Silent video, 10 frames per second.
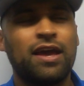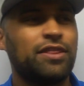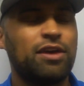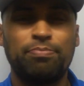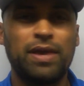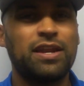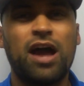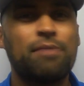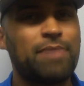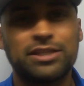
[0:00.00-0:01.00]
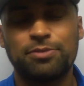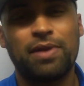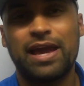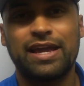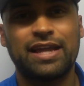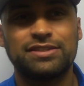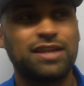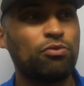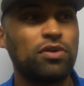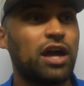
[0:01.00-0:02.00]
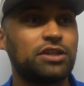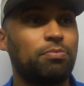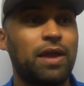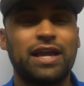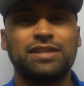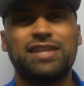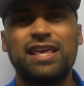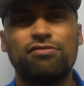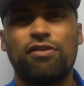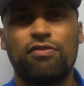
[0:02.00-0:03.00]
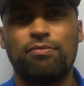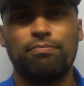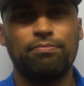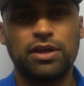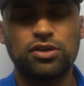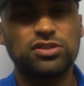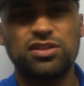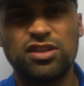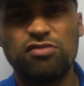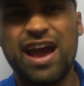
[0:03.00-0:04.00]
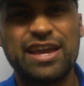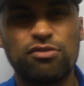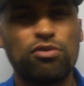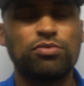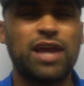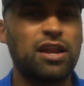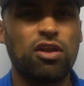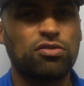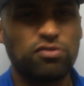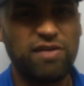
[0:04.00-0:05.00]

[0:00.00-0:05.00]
They would be a nightmare to play against. I wouldn't like to play against either of them because they're at you all day long.